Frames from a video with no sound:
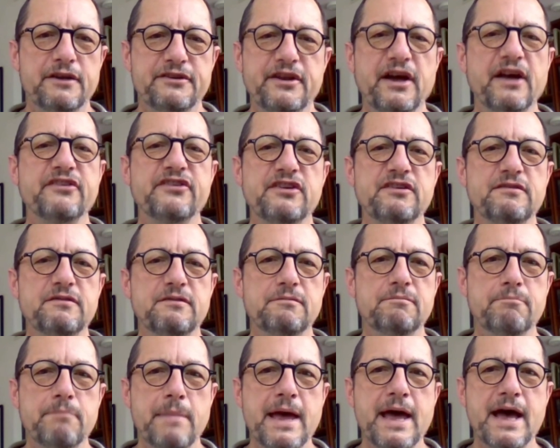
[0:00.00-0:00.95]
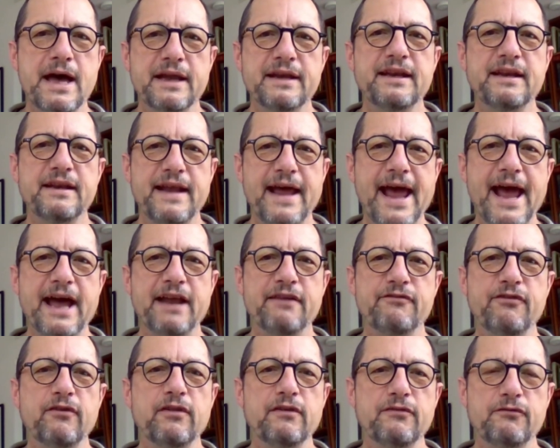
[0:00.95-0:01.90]
a dozen men and a
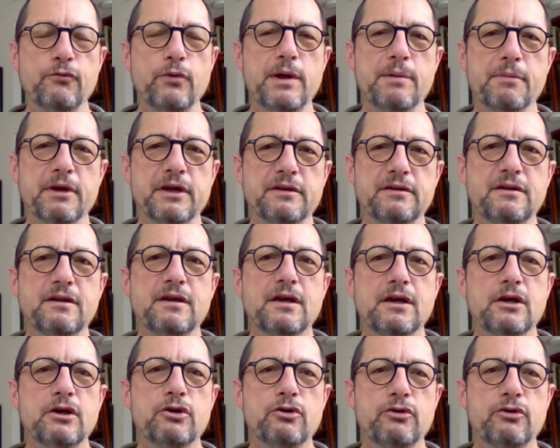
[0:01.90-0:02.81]
handful of women